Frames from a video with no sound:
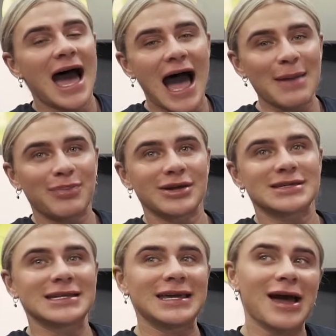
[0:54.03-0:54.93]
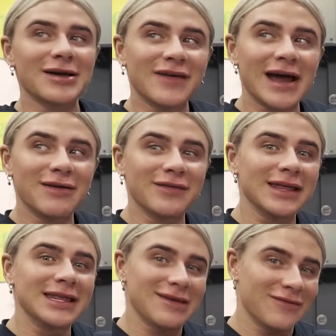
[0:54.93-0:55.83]
I personally find it
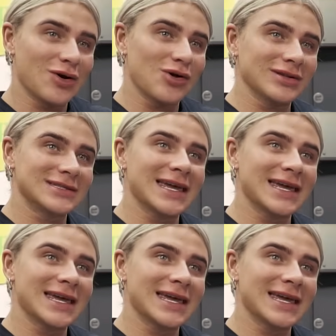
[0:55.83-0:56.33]
really difficult